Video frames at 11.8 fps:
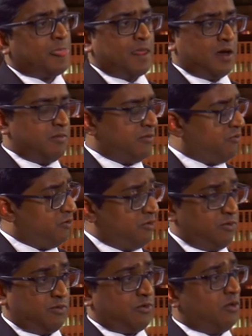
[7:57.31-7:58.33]
and before
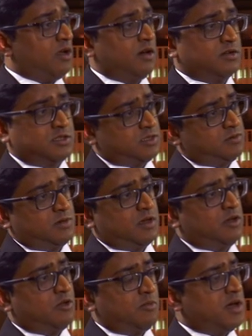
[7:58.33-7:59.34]
you roll out
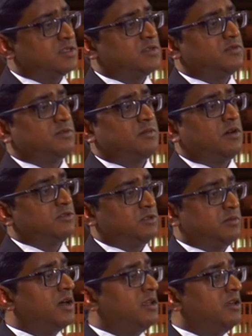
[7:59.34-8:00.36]
you know, massive amounts
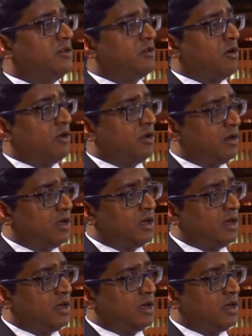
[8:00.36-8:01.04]
of money on